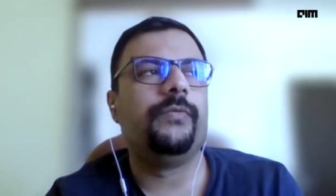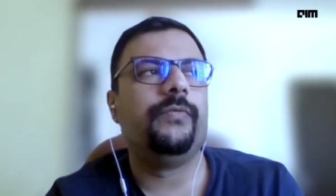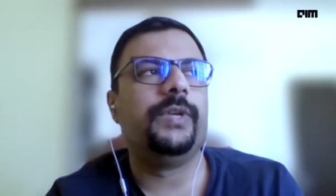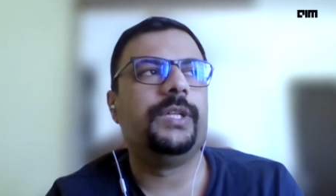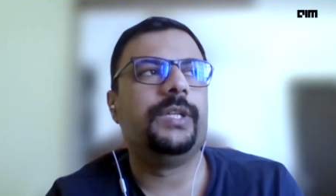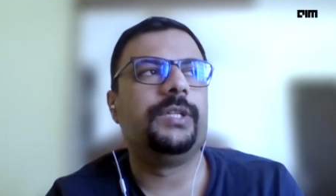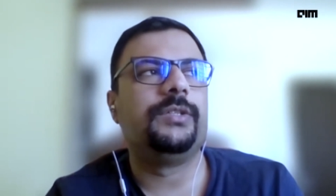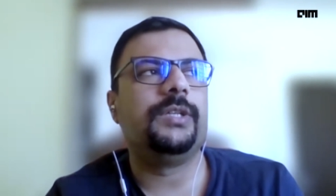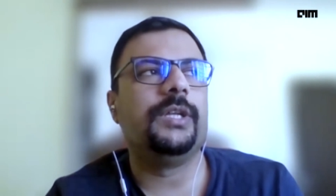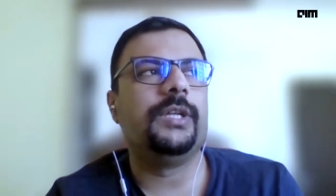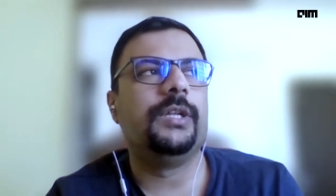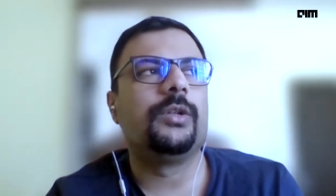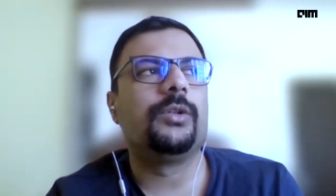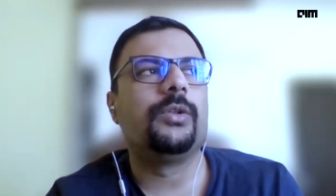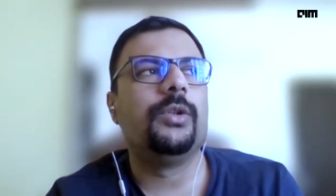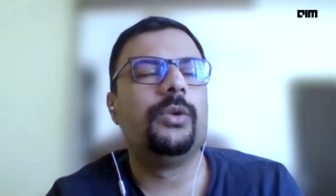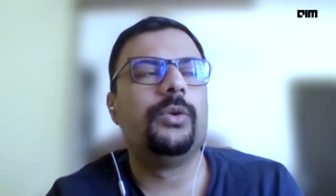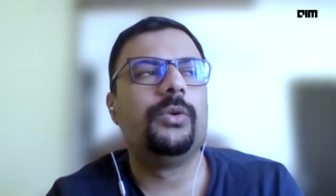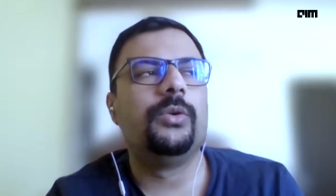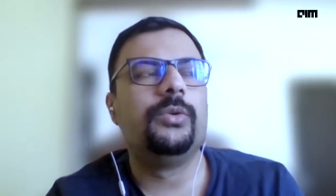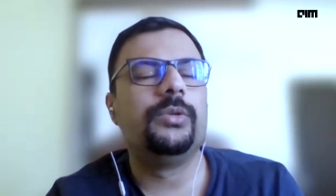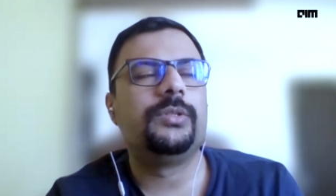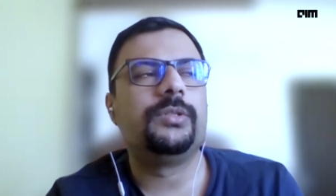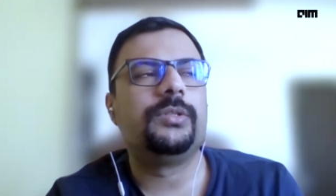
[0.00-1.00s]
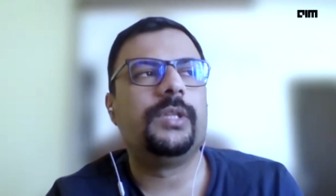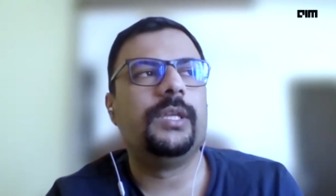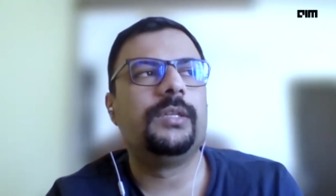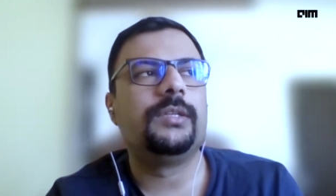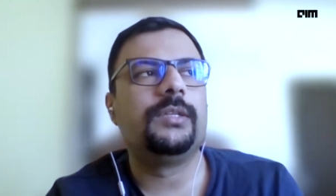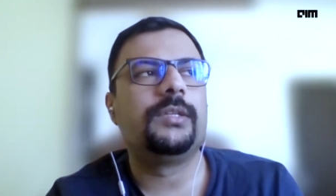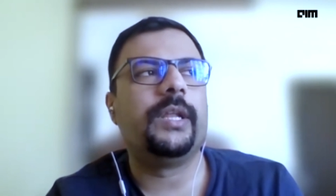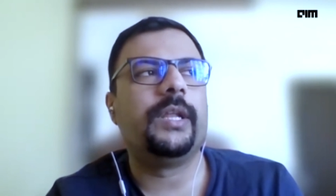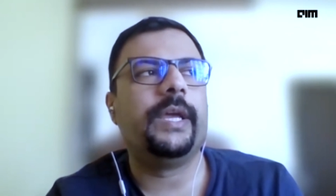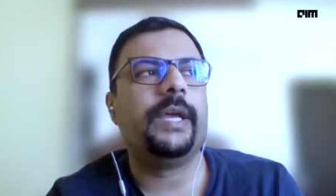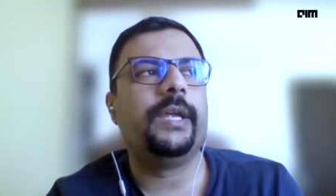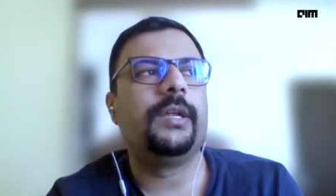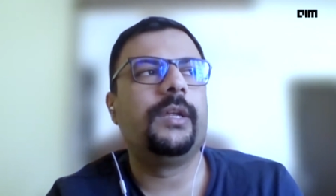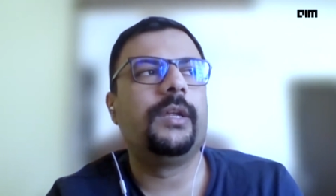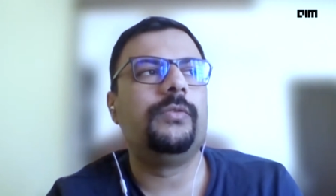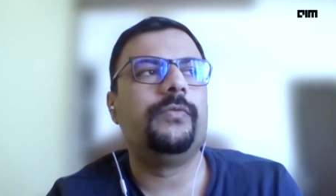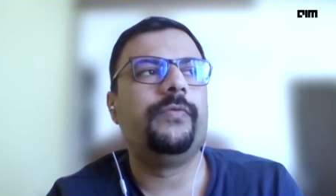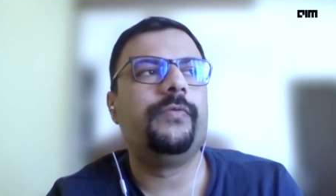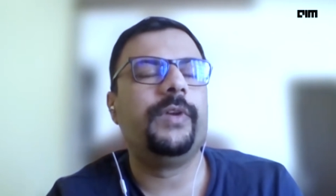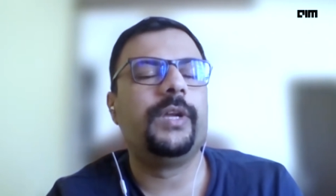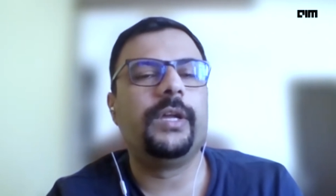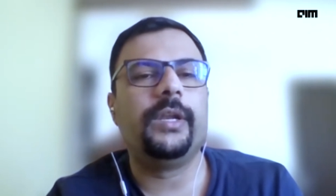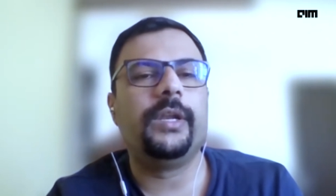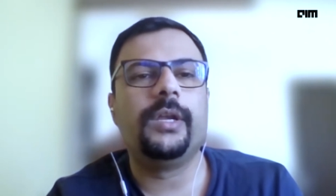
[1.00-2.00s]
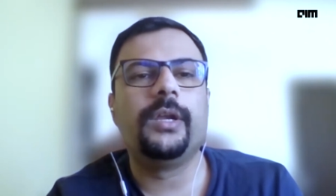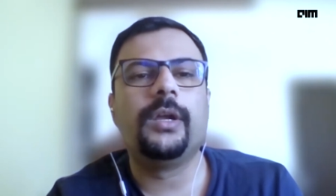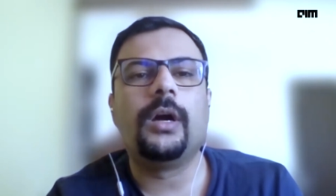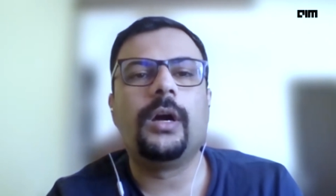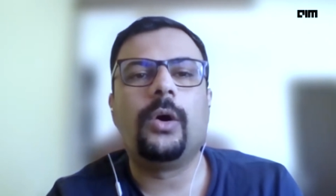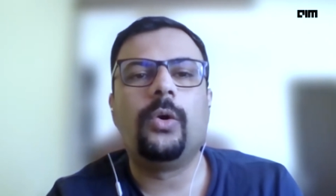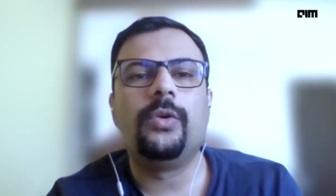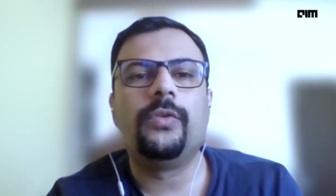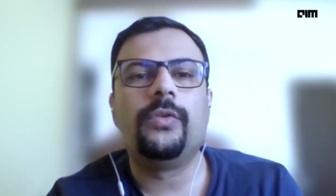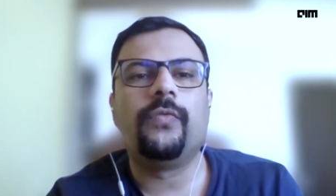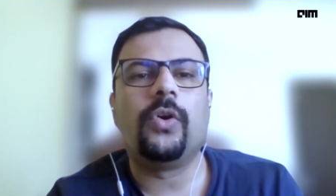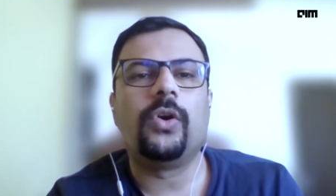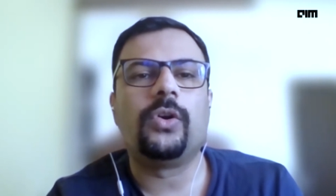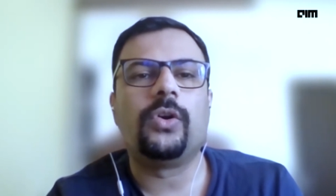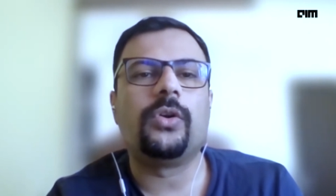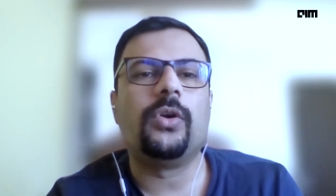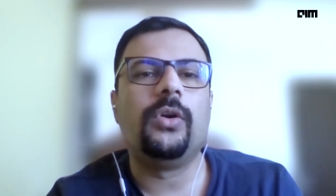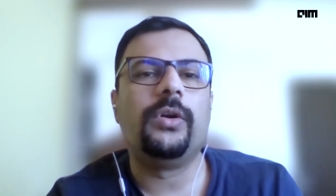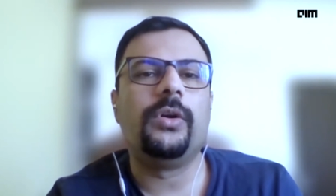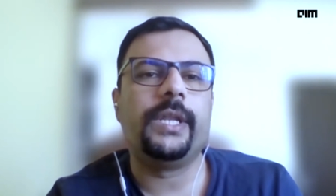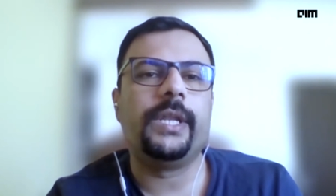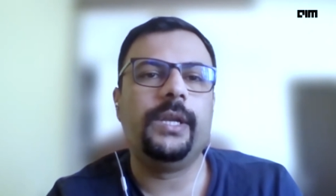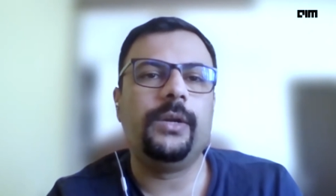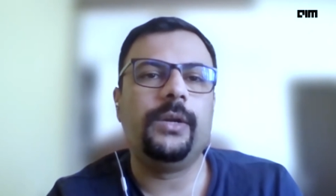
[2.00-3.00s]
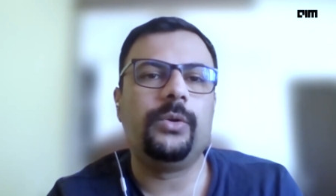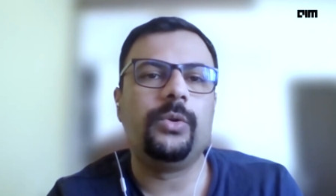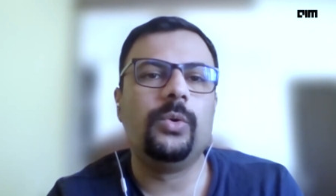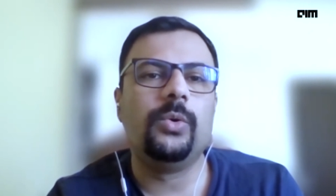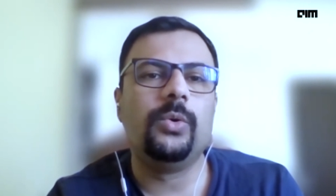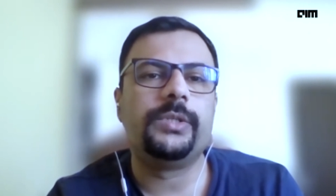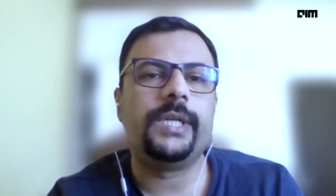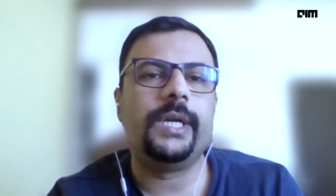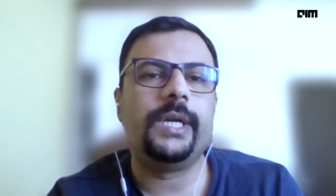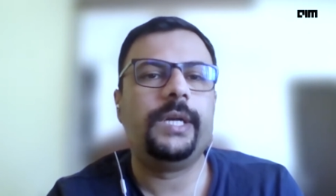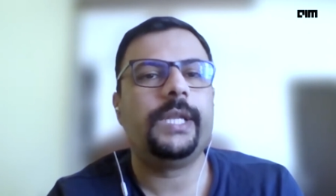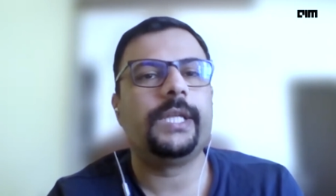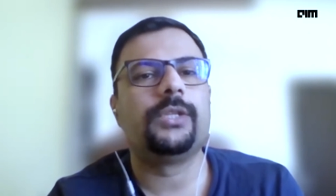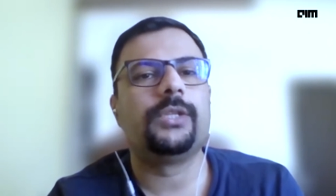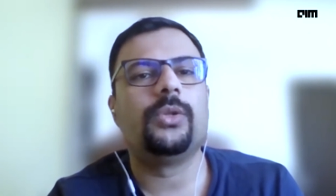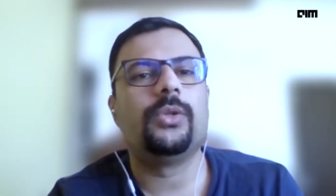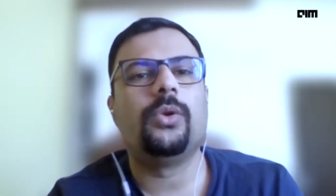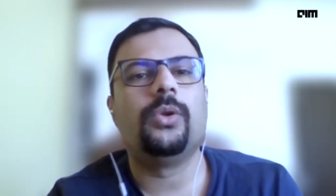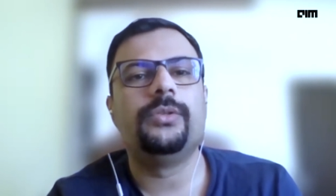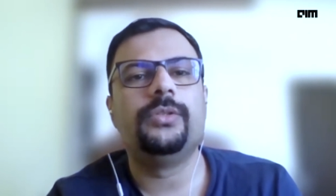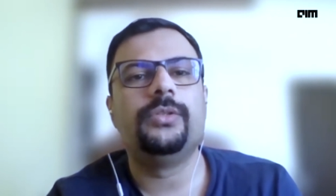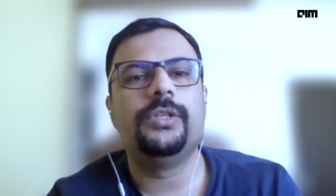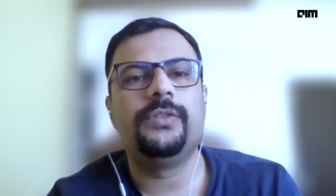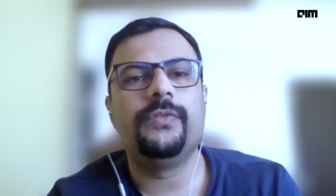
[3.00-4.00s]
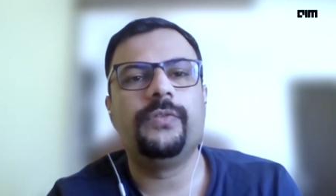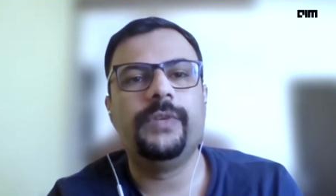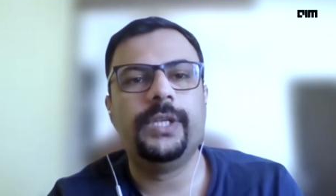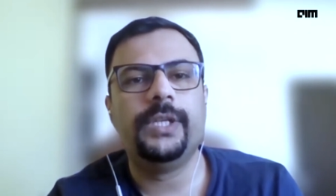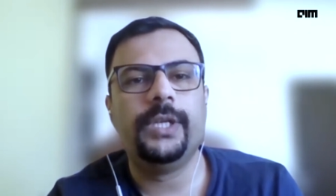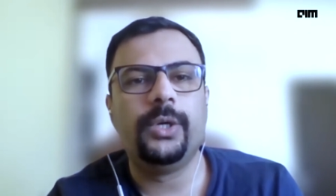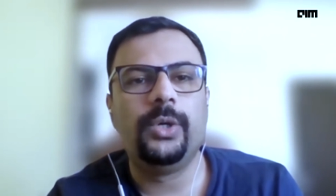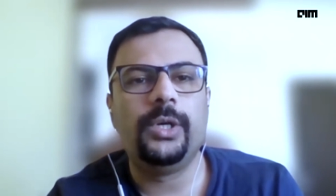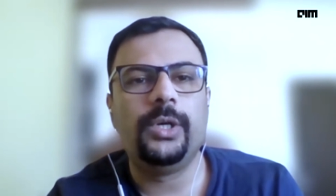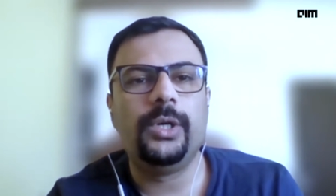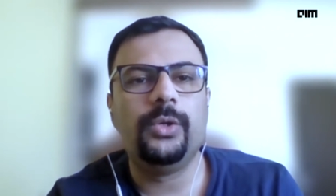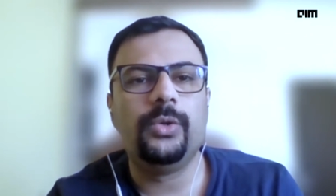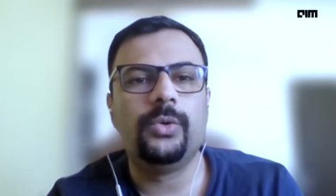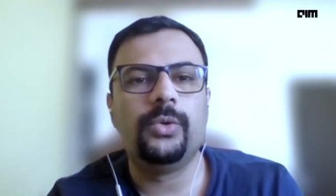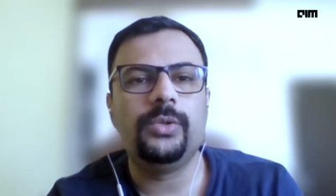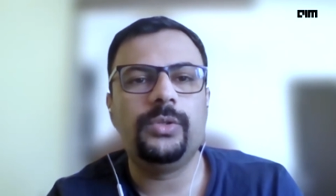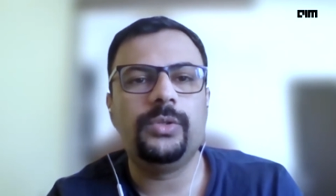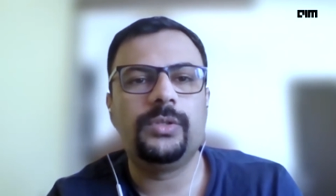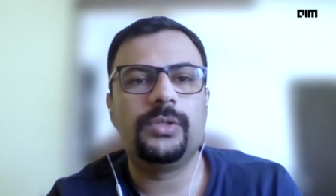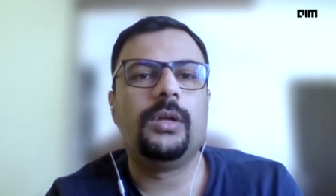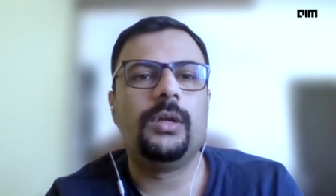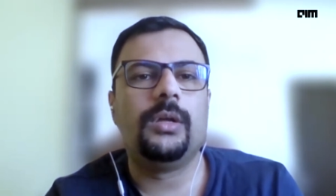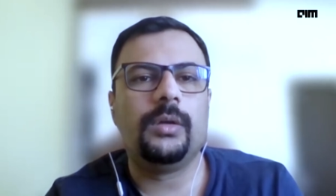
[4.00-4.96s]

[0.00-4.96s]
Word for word: which includes things like figuring out what all the tools and technologies we need to use,